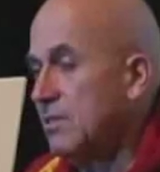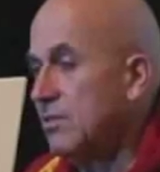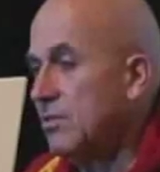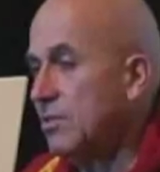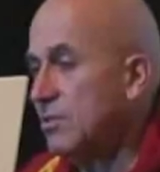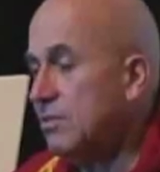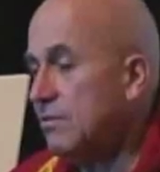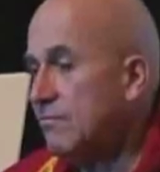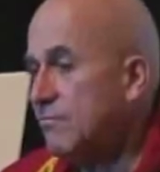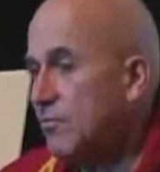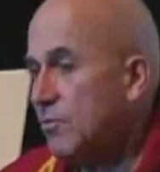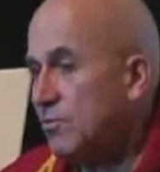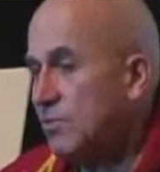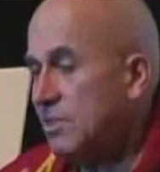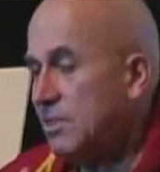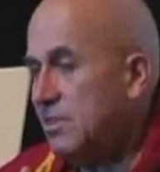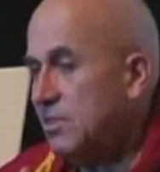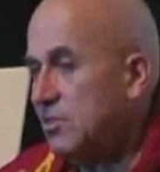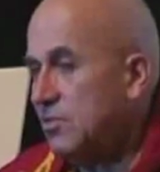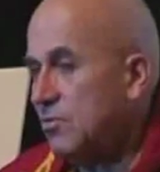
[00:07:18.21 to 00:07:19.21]
None of
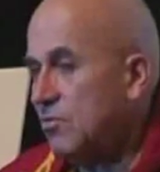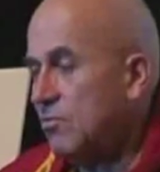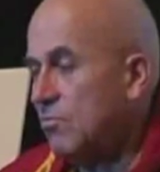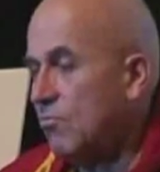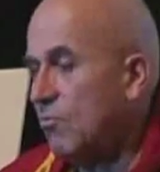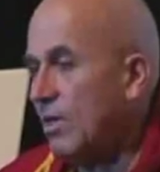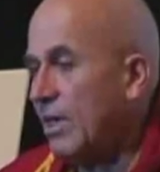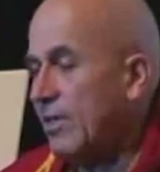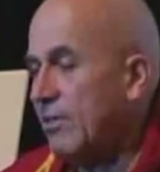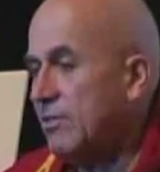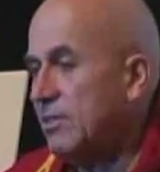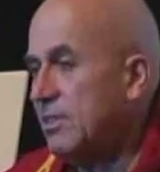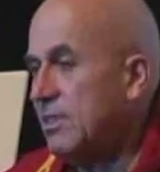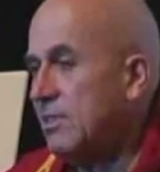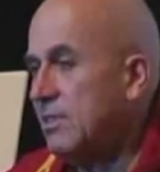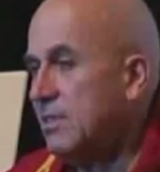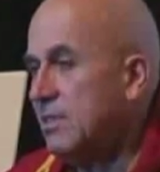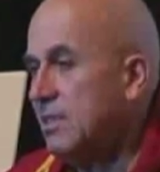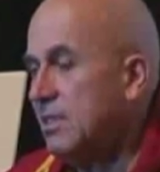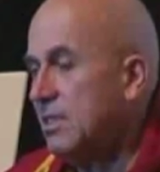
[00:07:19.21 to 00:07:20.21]
those is so wired
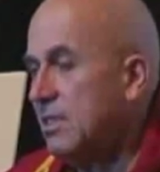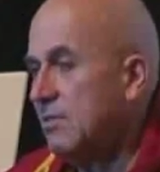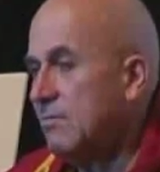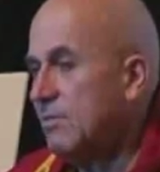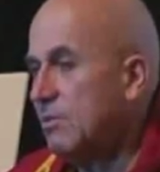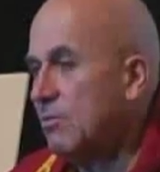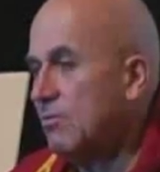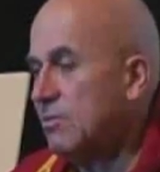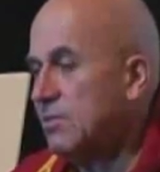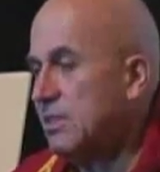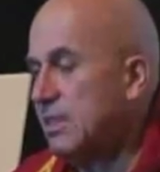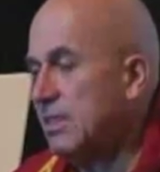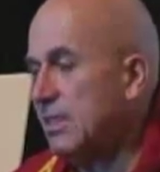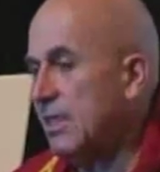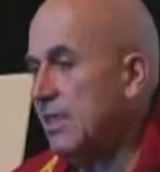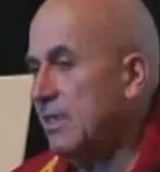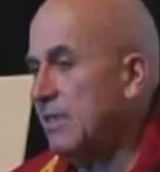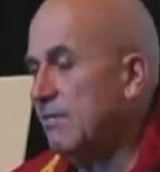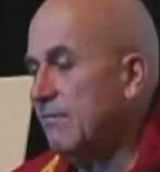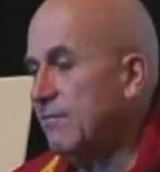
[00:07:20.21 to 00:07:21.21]
in because then
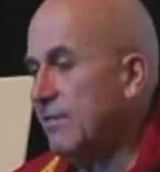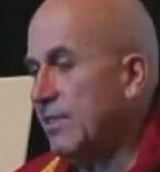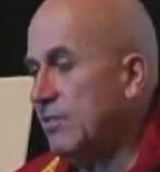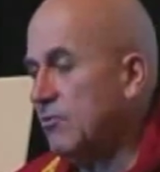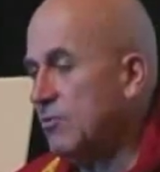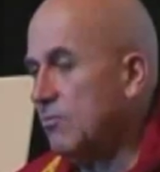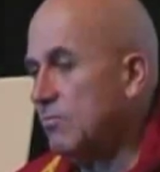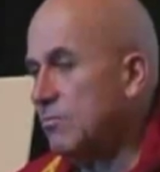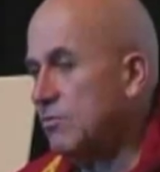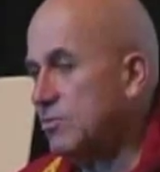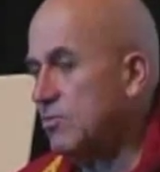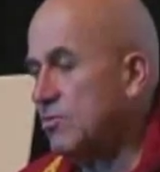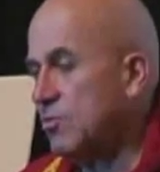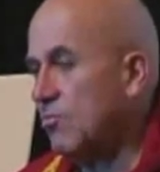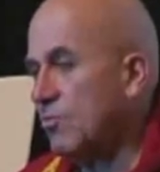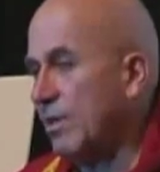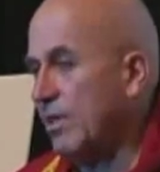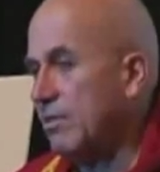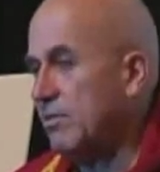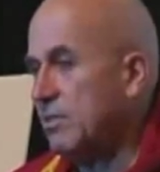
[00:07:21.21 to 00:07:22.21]
if hatred was
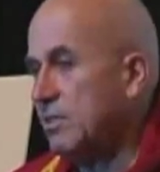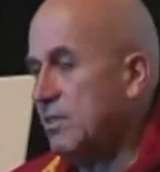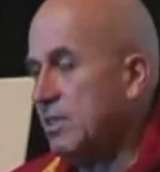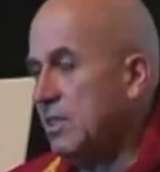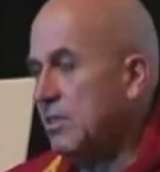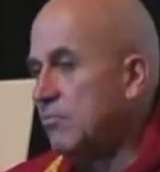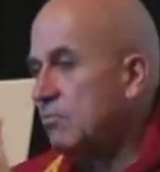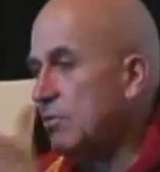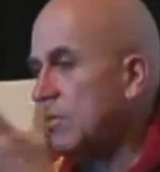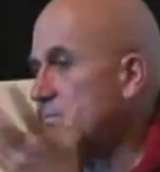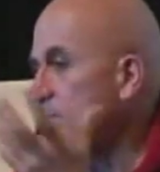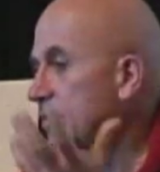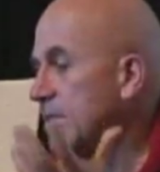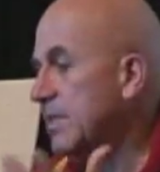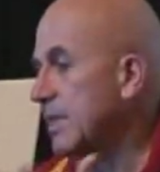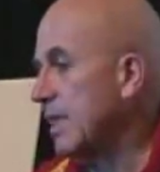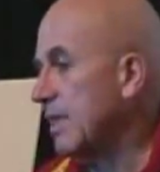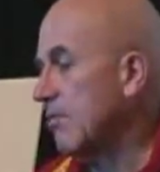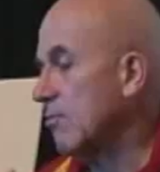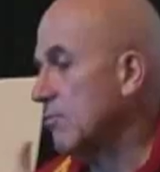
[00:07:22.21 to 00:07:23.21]
so wired in, it will
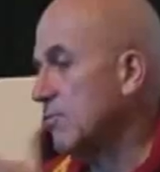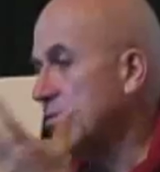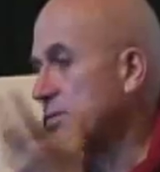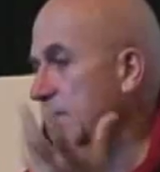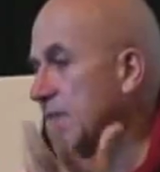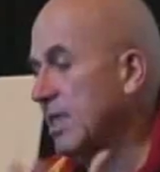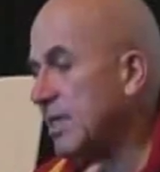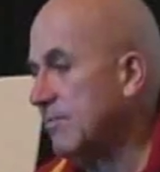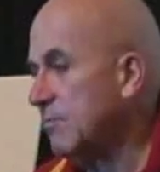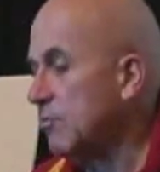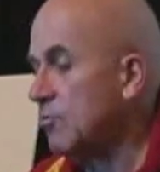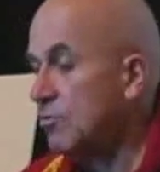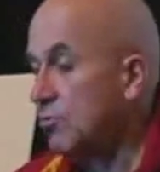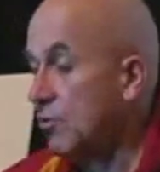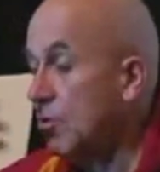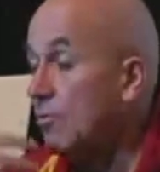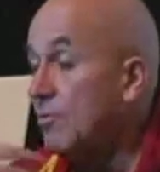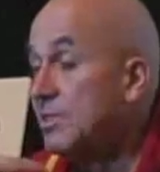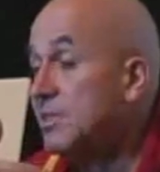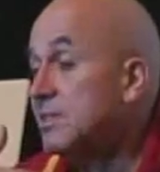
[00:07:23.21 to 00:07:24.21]
be there all the time. You
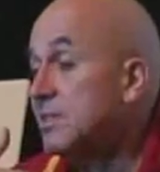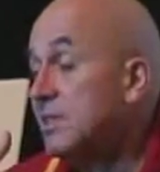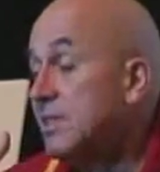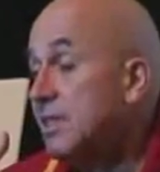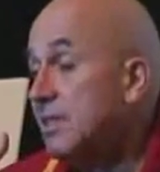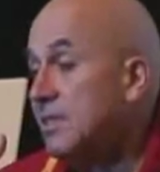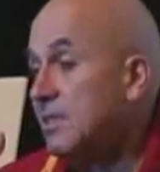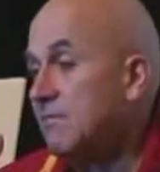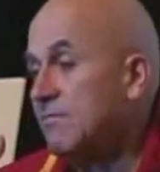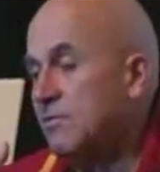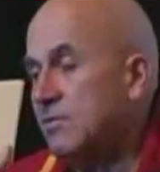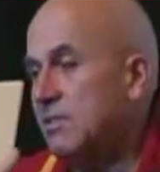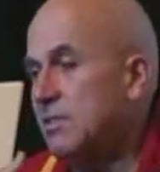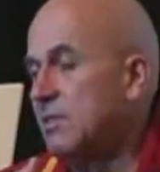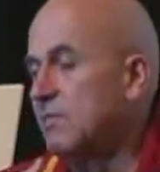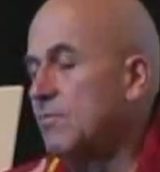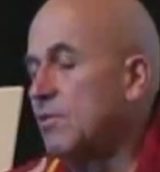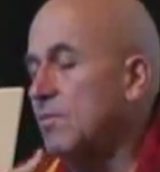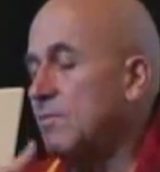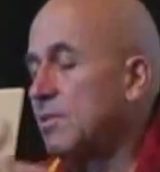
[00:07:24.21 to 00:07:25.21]
could always see it even
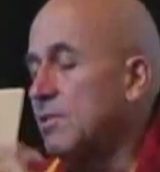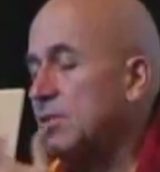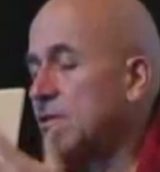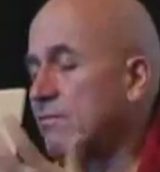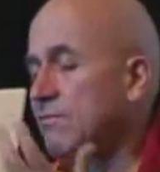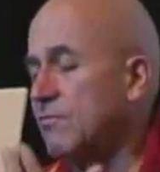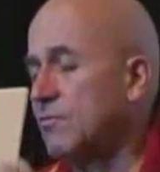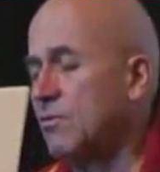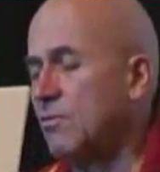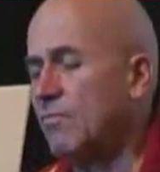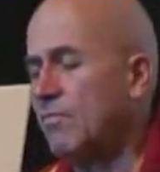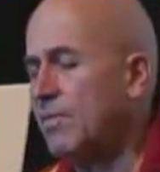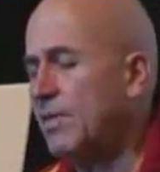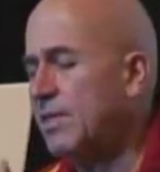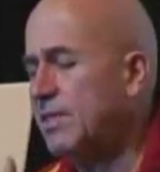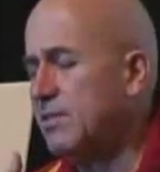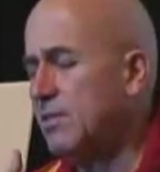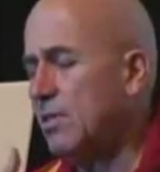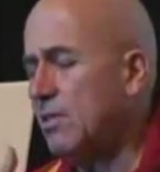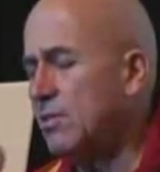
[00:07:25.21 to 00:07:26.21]
in the moment of
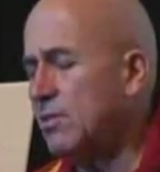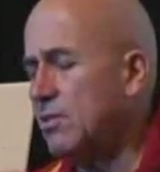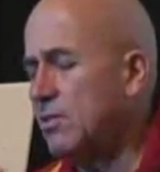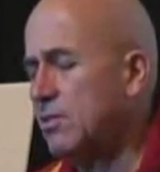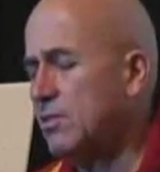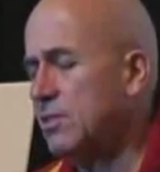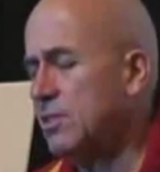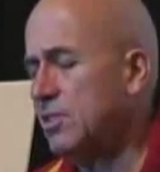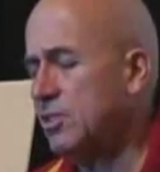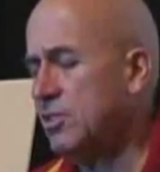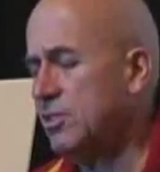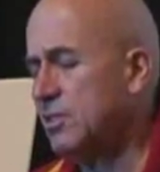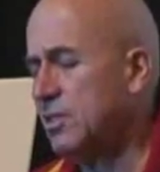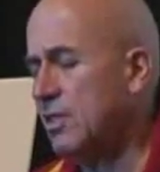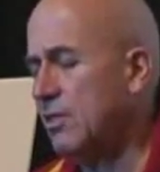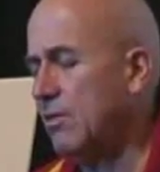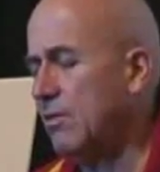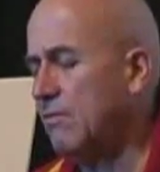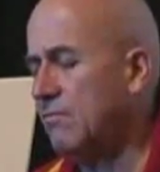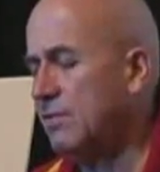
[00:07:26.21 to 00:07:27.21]
complete
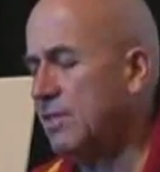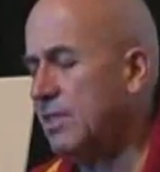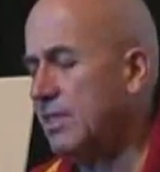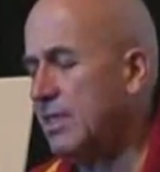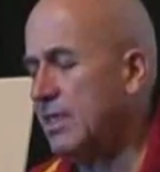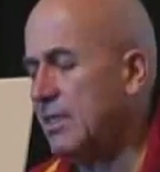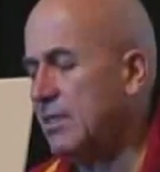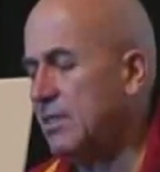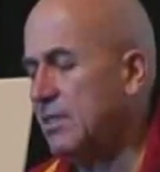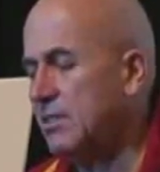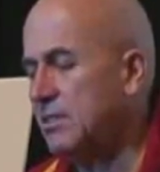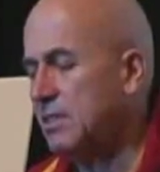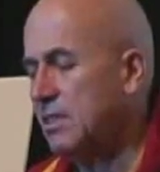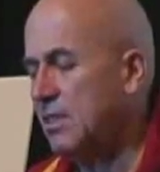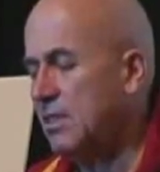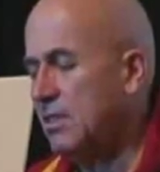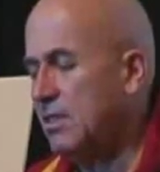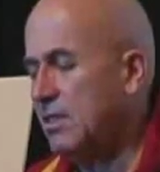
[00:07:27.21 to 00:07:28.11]
unconditional loving kindness.